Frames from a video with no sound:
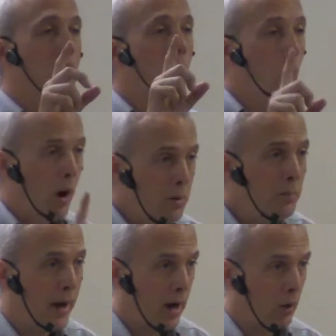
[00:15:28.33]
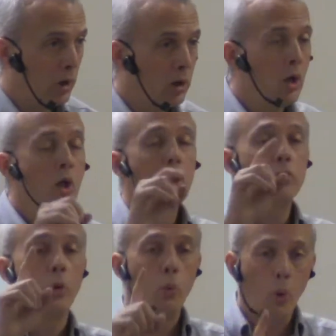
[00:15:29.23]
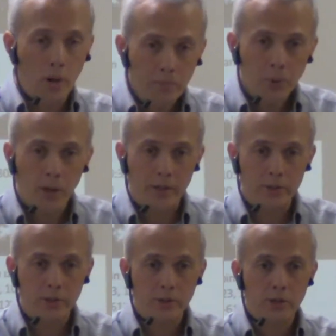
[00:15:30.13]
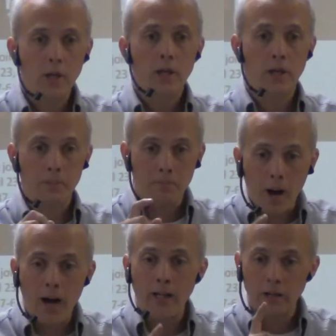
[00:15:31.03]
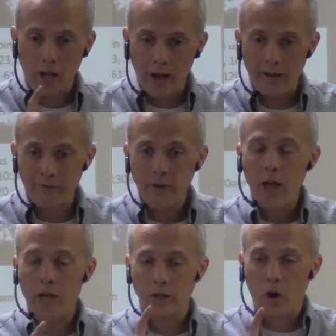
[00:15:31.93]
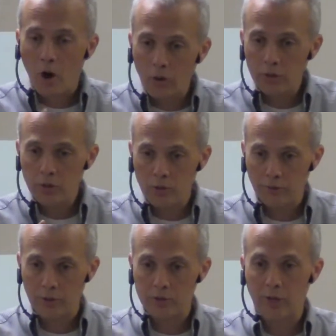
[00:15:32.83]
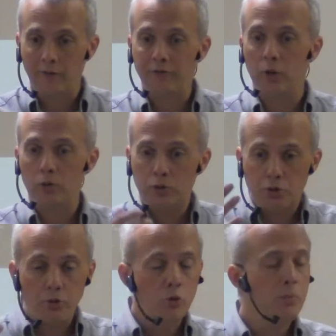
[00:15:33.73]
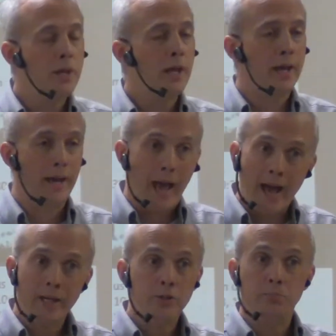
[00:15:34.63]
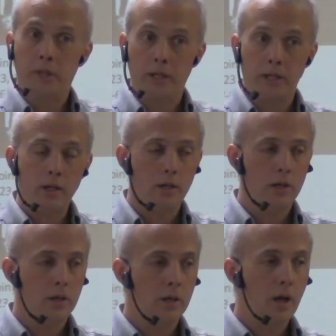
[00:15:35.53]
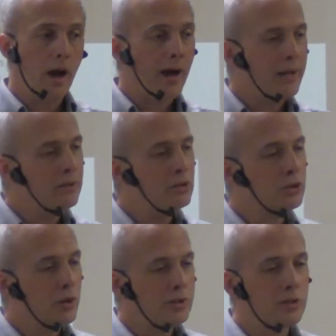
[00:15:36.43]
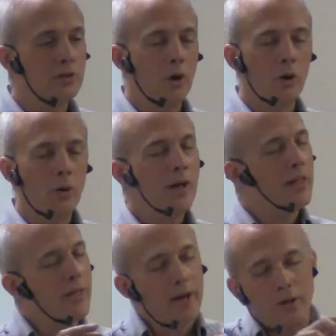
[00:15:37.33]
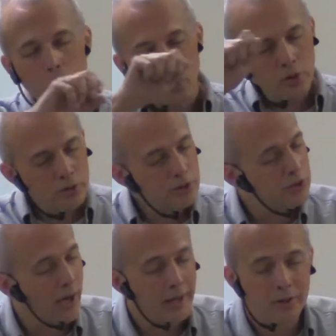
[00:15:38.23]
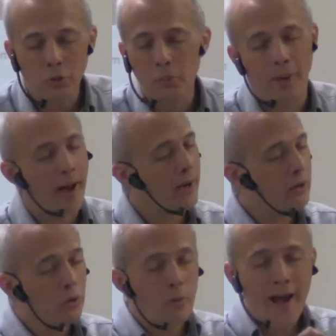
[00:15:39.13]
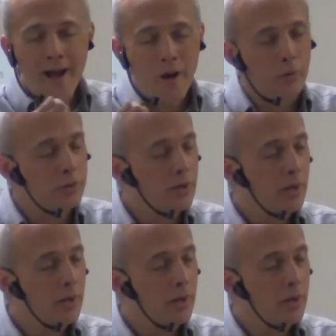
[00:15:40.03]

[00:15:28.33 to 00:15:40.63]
the one power, the one presence in my life and in all the universe that flows through me and as me. I can trust and know that it will cycle back around